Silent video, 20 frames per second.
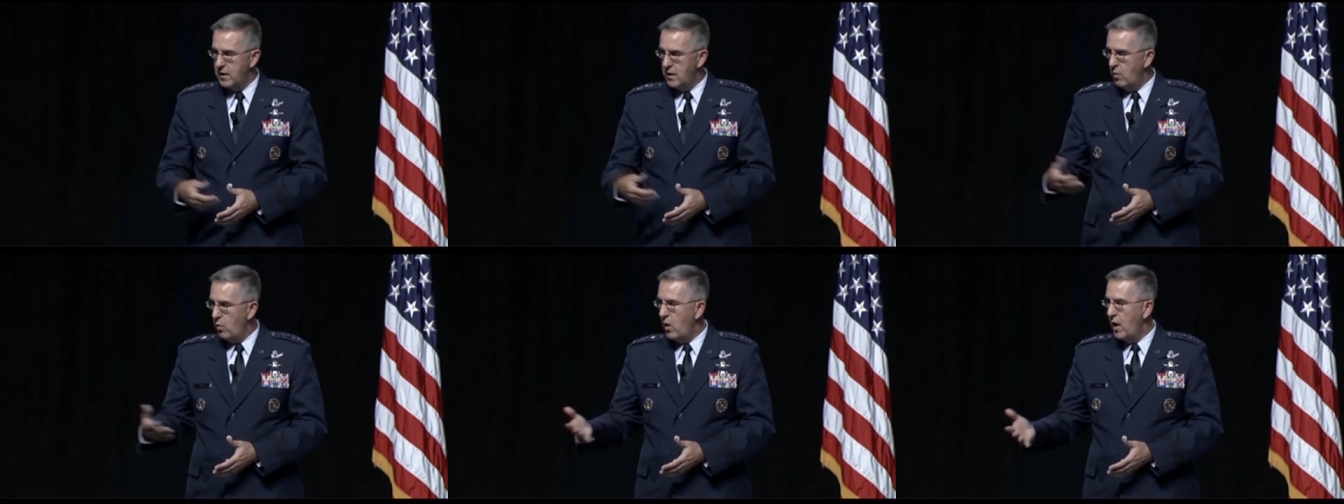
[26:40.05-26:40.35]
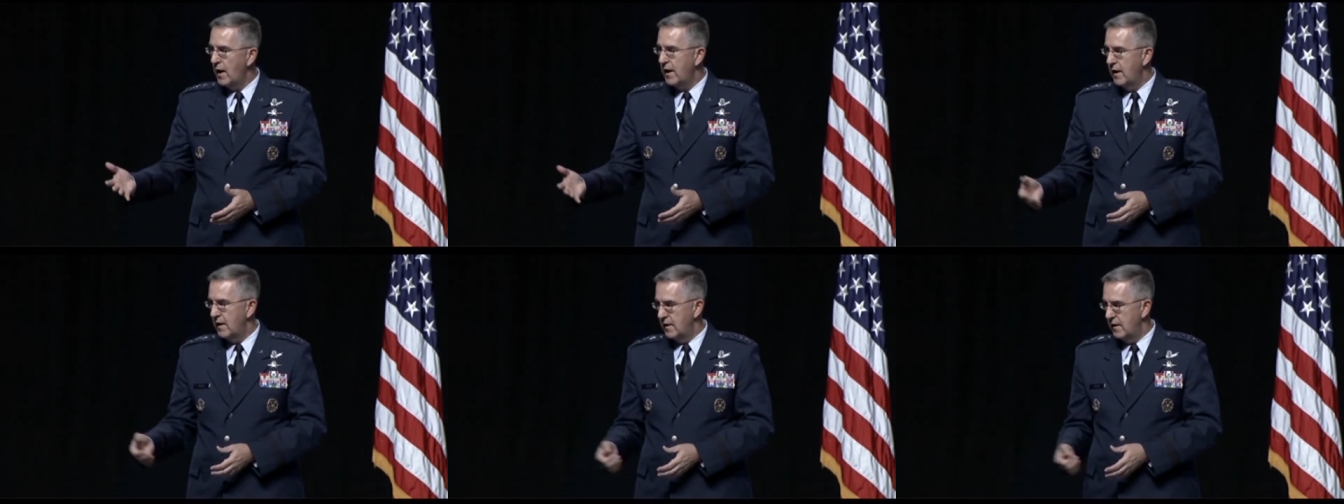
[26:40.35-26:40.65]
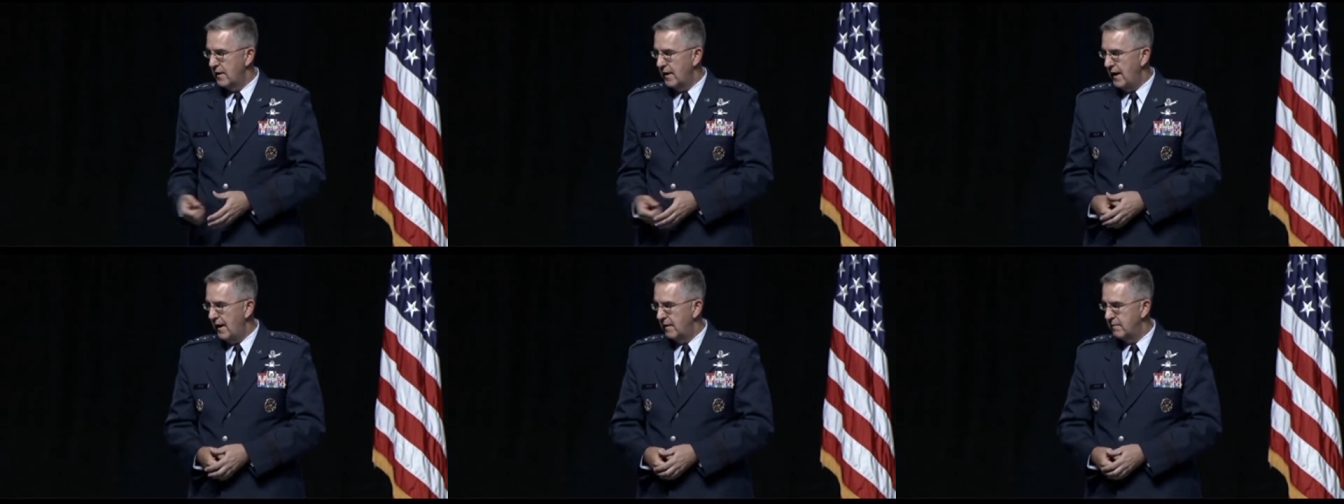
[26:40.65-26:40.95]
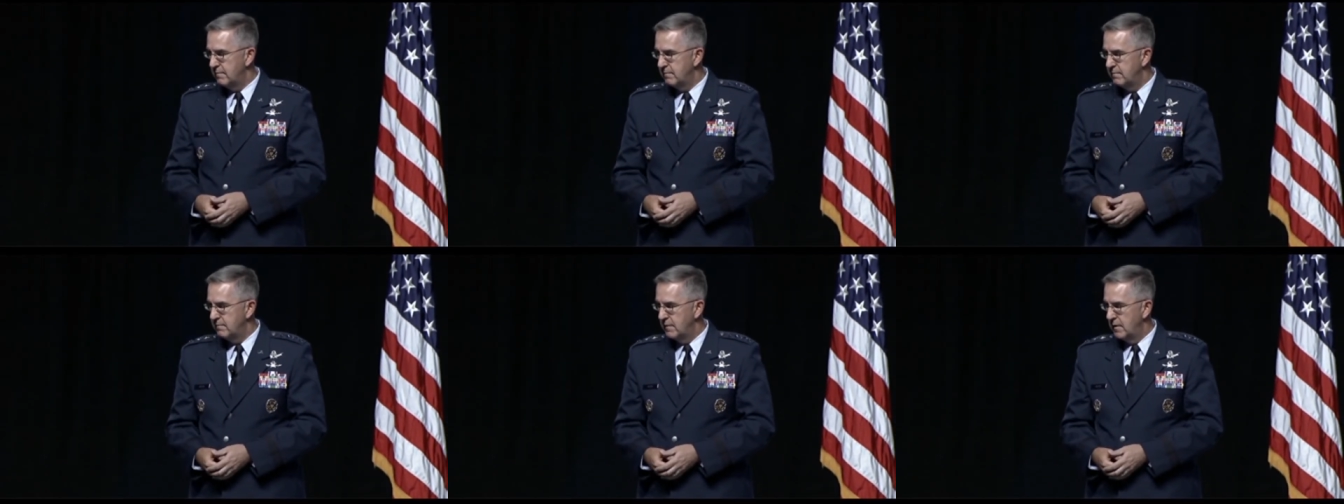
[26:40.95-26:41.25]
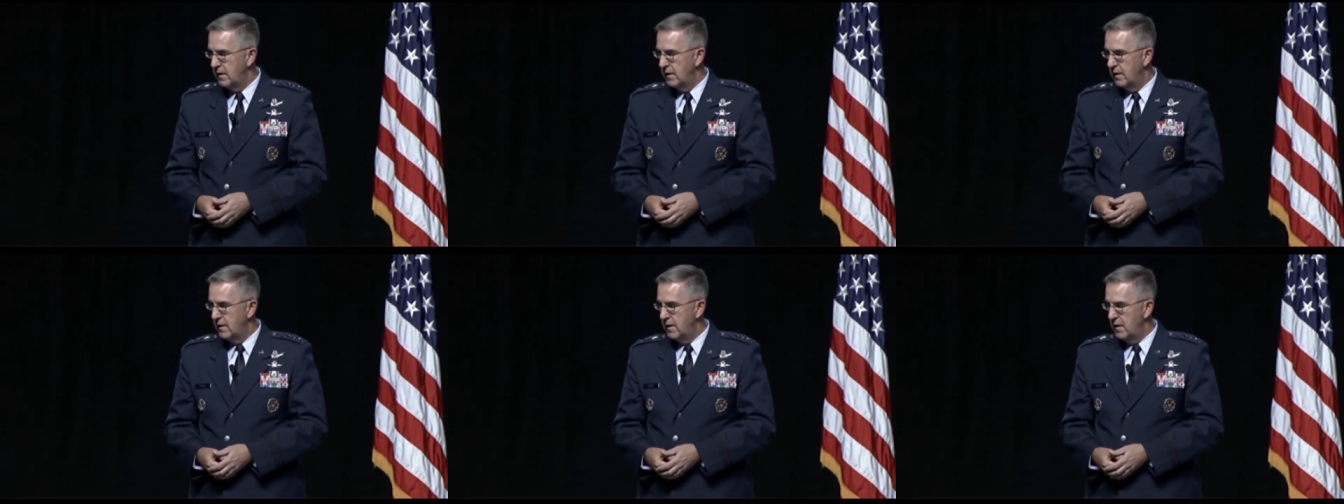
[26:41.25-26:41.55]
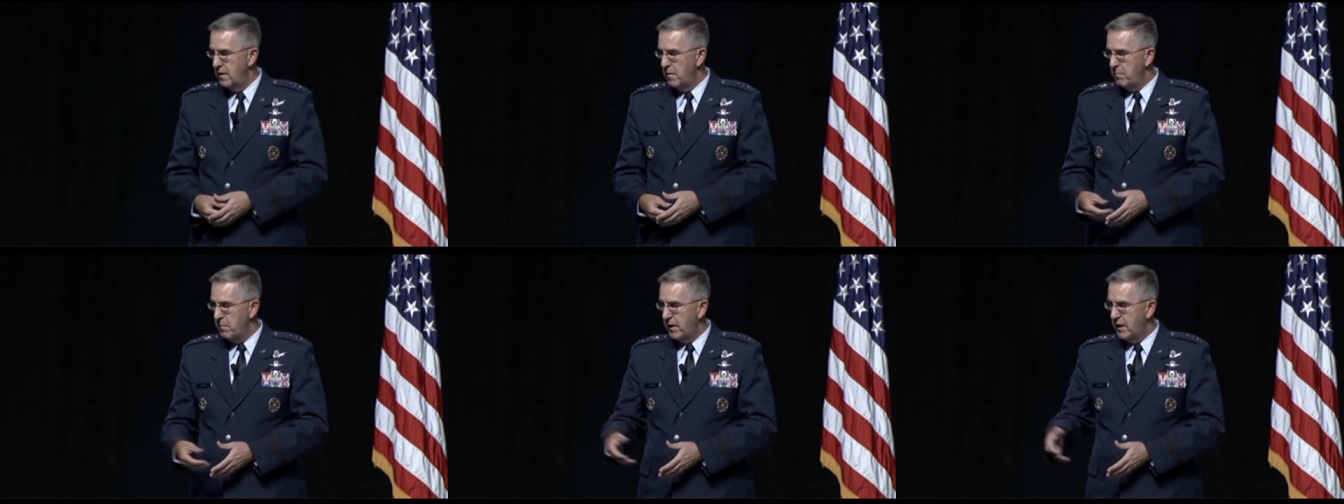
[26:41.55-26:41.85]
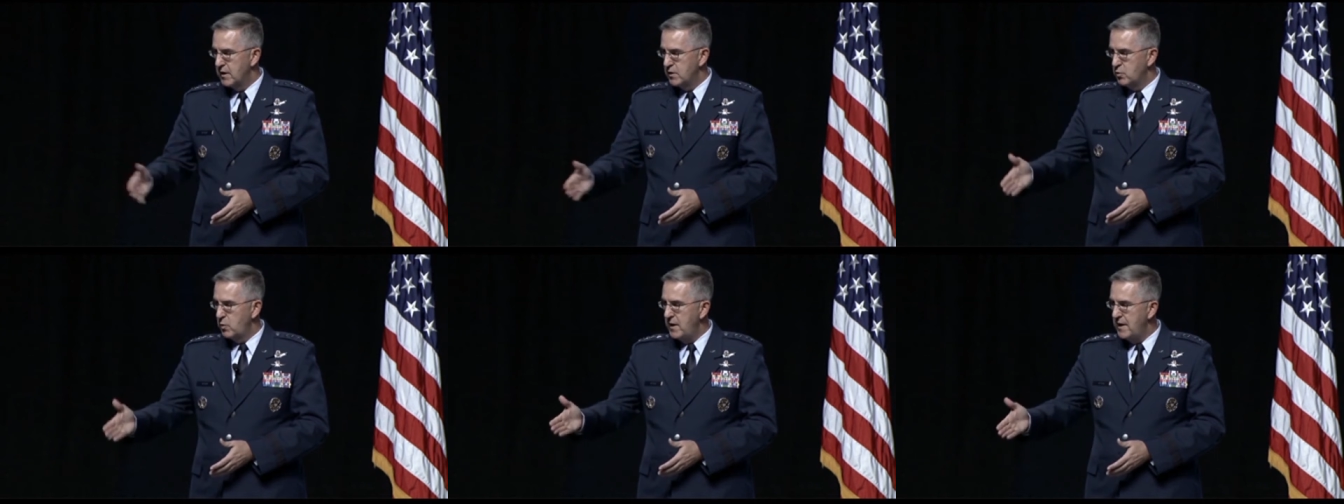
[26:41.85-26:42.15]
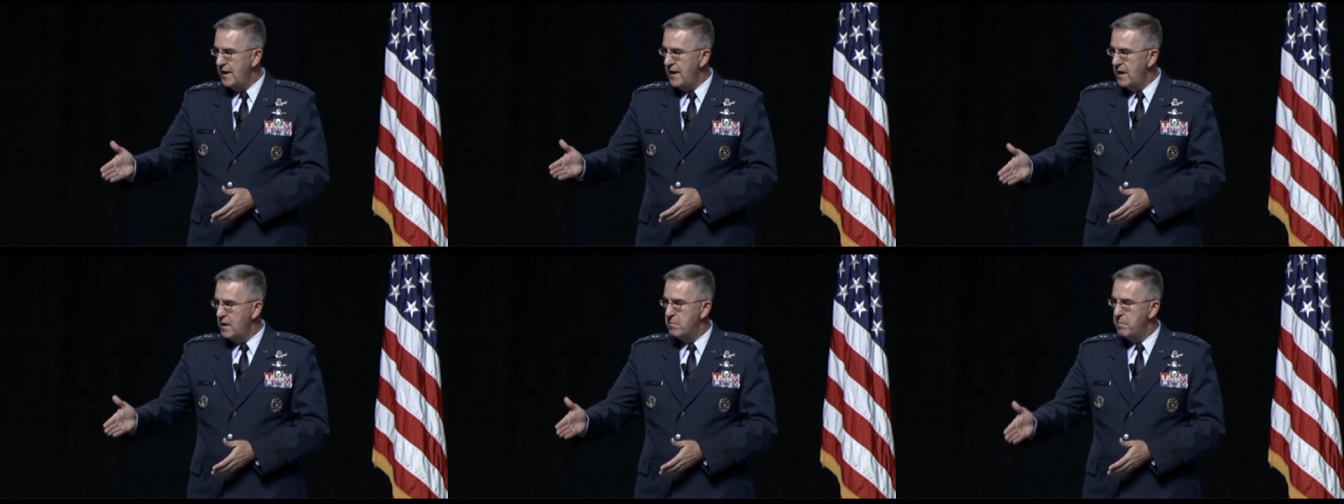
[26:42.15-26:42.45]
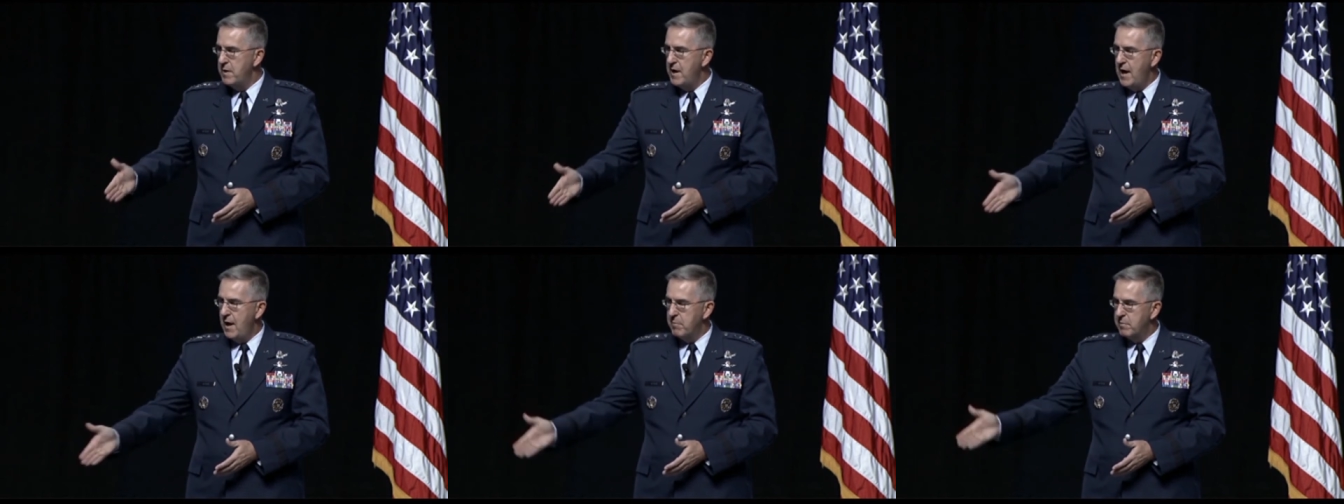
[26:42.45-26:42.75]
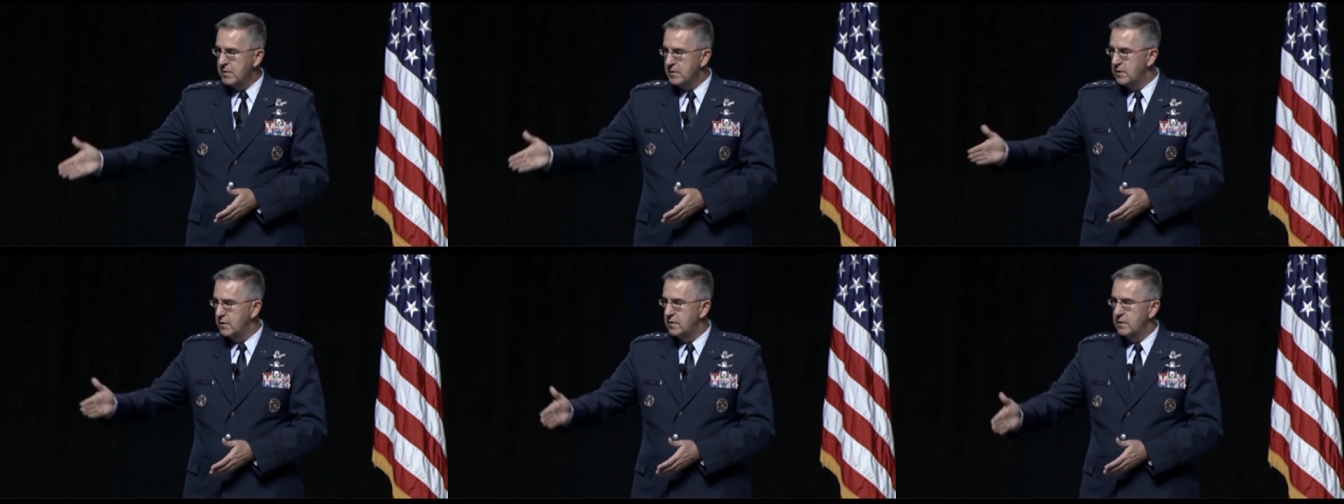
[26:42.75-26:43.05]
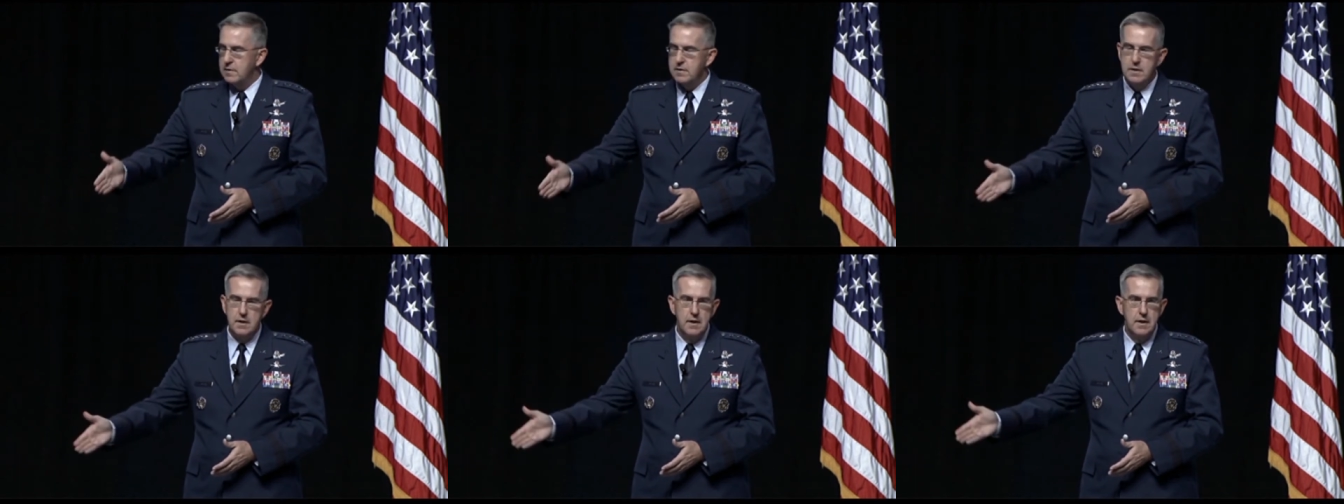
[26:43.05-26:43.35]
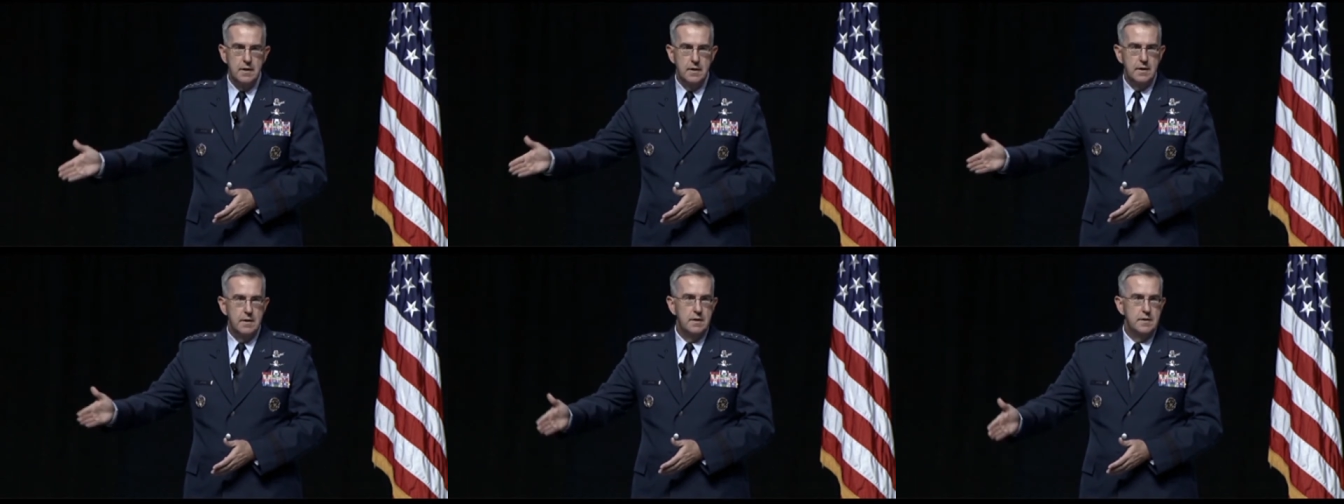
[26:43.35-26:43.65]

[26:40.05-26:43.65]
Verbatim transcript: So we're going to walk into that because we need to be able to